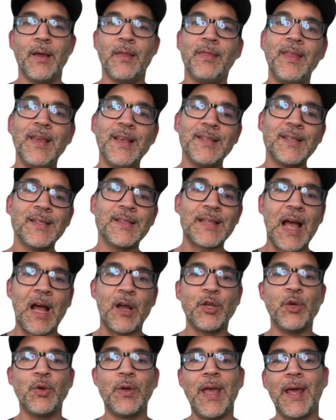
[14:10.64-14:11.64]
This is how
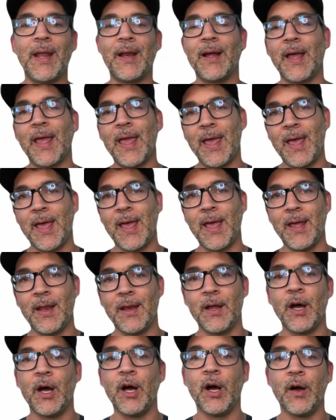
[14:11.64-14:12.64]
you get
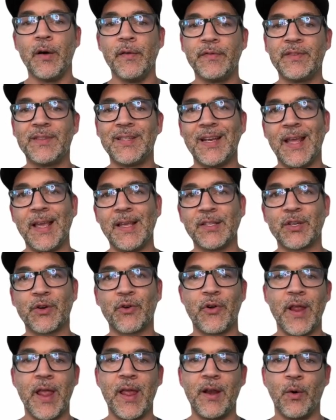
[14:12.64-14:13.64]
ahead of today's
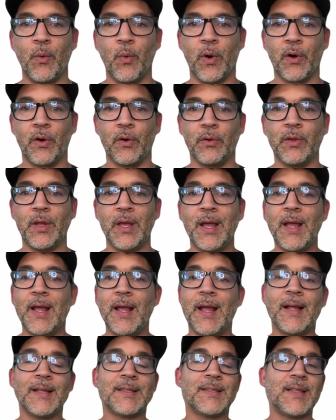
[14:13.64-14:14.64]
creator world.
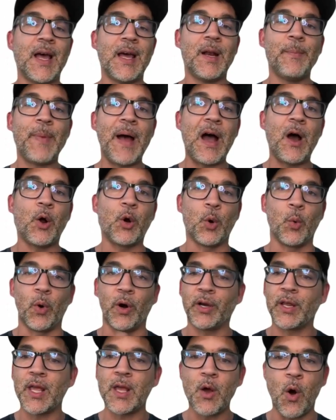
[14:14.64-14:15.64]
It's not about
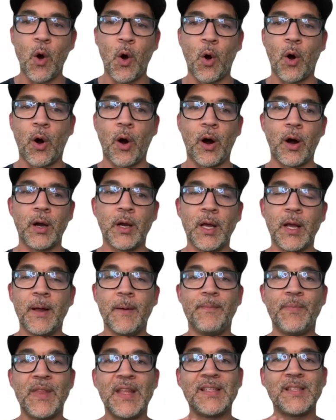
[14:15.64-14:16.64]
working hard,
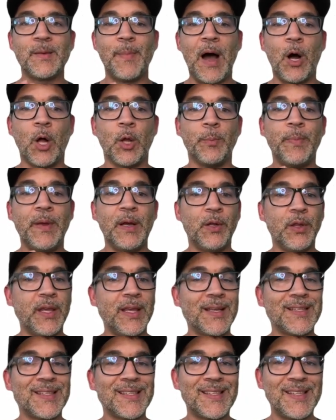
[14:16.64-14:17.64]
it's about
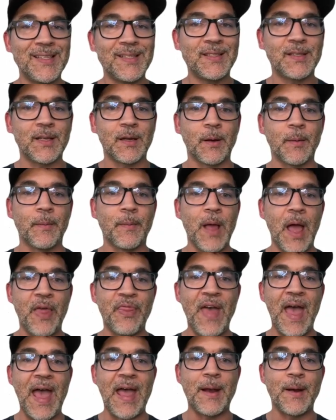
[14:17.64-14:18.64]
building a system
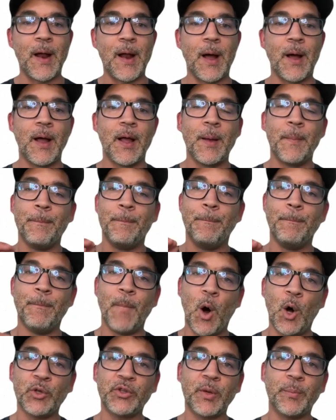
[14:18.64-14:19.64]
that
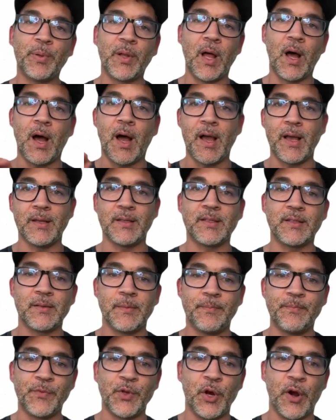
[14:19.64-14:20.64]
multiplies
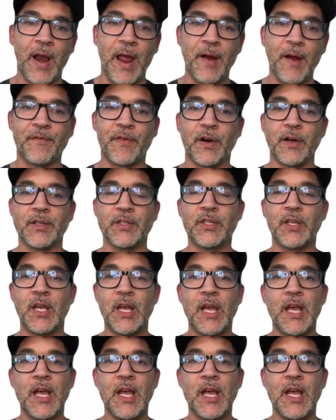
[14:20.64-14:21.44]
your efforts.